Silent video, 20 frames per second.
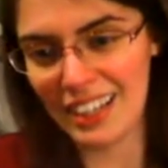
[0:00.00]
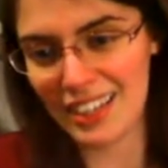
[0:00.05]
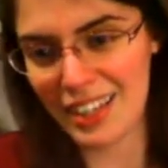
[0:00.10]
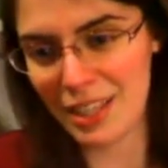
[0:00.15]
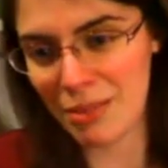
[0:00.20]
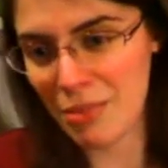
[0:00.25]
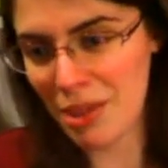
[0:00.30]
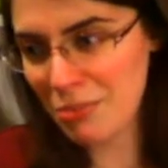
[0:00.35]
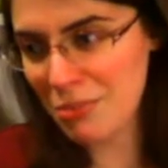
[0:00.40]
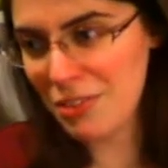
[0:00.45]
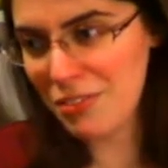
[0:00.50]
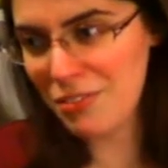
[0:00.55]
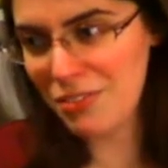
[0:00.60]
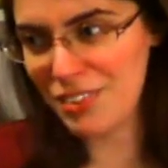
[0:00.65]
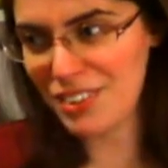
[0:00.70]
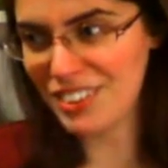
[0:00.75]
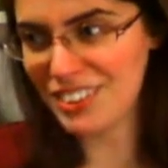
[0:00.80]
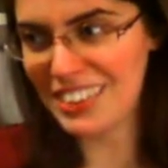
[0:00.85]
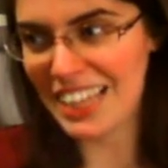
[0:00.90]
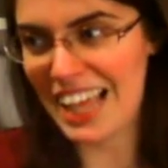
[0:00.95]
They make me
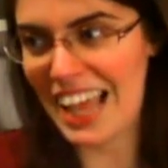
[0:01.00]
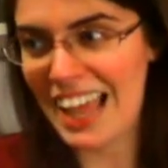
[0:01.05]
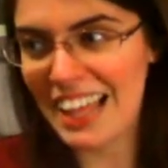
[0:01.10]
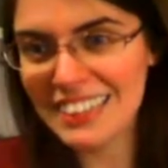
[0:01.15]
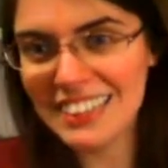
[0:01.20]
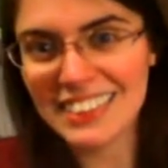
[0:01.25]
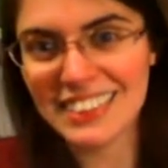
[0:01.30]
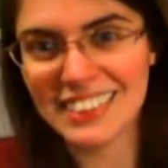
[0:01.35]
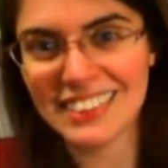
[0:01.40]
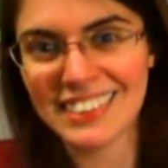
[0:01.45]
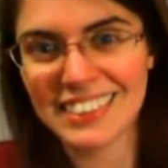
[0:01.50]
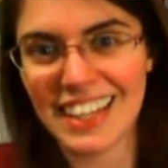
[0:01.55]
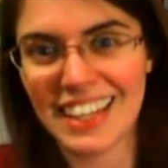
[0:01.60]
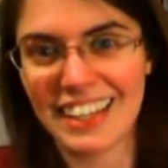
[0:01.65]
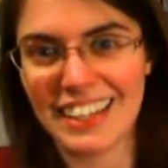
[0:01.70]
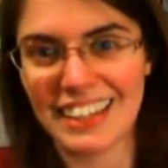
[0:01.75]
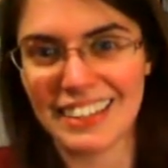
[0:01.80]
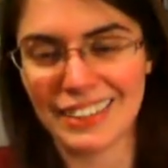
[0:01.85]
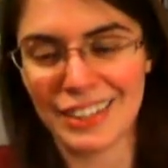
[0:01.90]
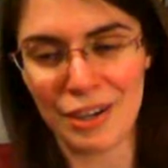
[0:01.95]
feel tense
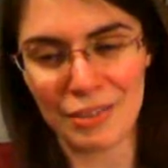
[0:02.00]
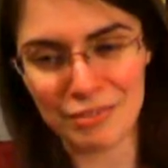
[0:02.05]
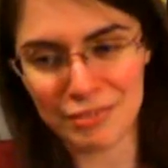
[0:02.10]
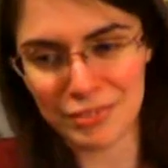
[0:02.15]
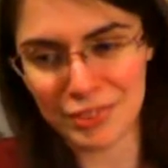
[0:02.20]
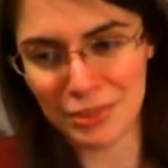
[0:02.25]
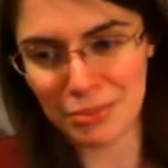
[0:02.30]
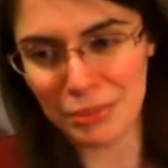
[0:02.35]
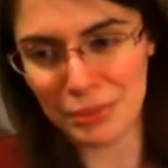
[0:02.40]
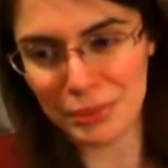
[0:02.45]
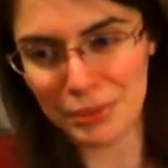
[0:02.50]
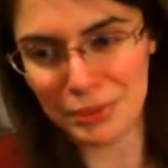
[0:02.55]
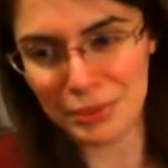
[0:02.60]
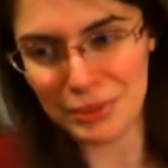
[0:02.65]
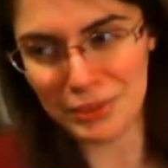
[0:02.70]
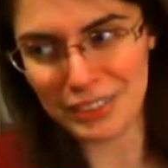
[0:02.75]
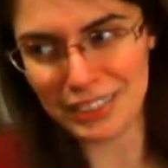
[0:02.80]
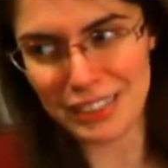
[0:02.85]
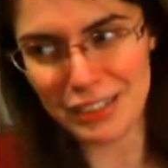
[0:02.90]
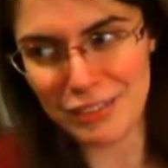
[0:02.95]
and
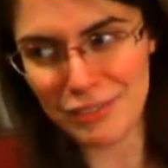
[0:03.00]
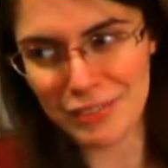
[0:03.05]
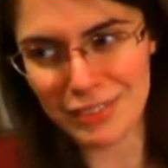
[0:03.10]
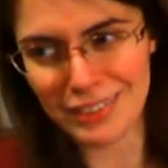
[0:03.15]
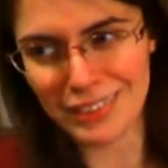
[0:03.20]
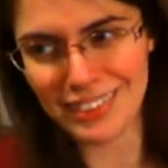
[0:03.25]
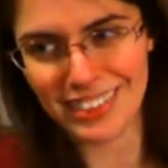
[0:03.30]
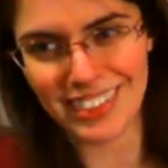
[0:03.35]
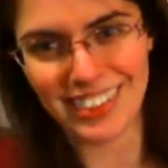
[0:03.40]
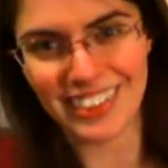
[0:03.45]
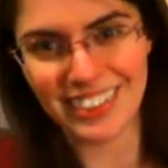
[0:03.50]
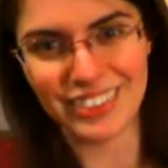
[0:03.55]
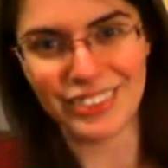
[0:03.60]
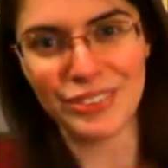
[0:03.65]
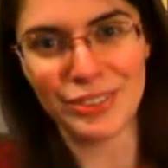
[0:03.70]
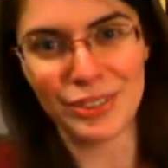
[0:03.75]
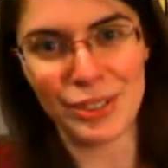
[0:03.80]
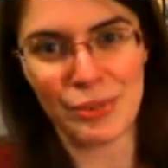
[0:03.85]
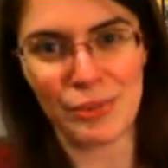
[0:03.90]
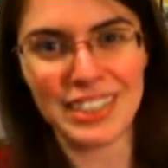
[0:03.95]
uncomfortable, even a
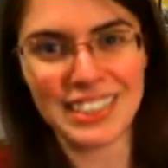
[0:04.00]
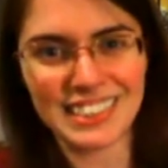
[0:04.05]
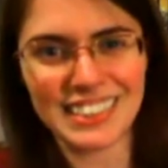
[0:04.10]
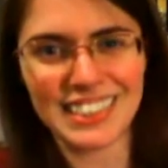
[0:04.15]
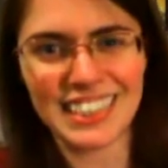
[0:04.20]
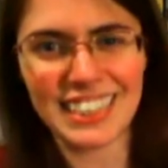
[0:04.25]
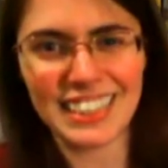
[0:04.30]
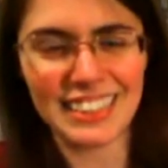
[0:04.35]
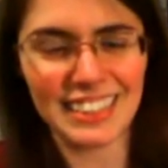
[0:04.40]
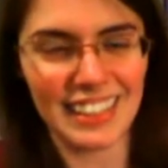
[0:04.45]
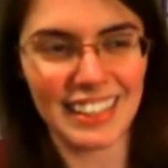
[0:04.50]
little queasy.